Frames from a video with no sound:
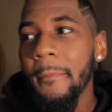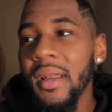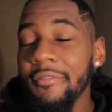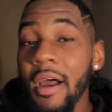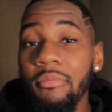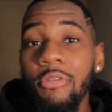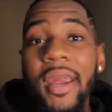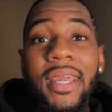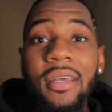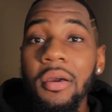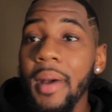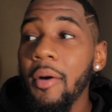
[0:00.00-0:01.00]
But if I'm
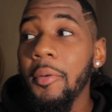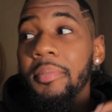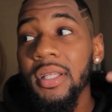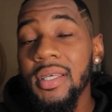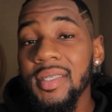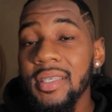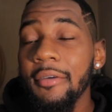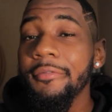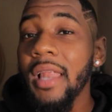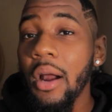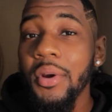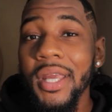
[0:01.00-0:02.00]
ranking them, I would put the
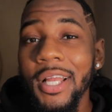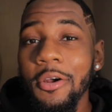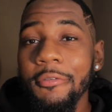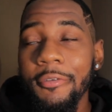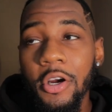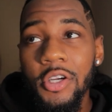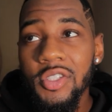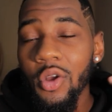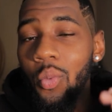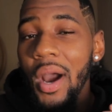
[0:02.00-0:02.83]
sunflower yellow first,